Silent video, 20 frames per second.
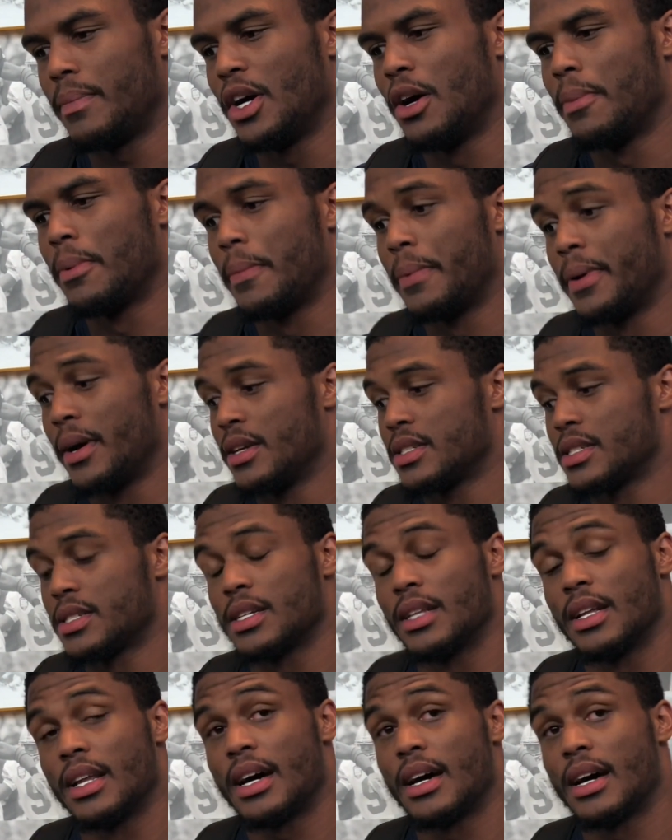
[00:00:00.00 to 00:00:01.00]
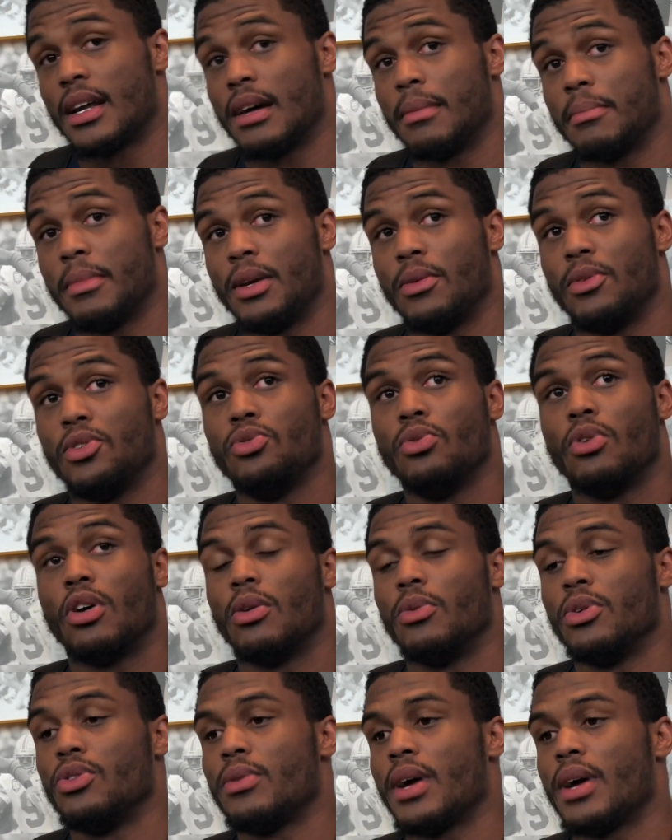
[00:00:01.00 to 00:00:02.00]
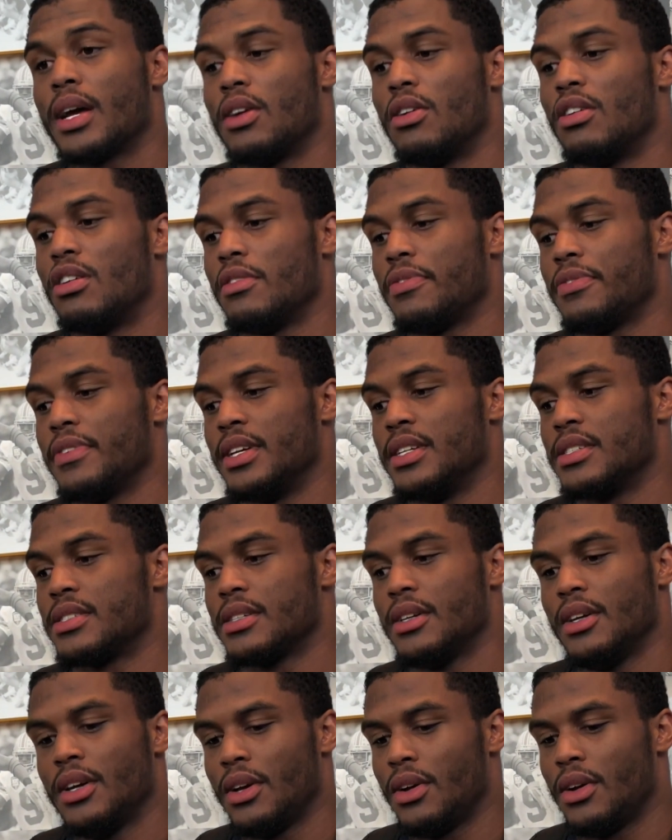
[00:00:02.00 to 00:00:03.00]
Help prepares us a lot. I mean, when you got an offense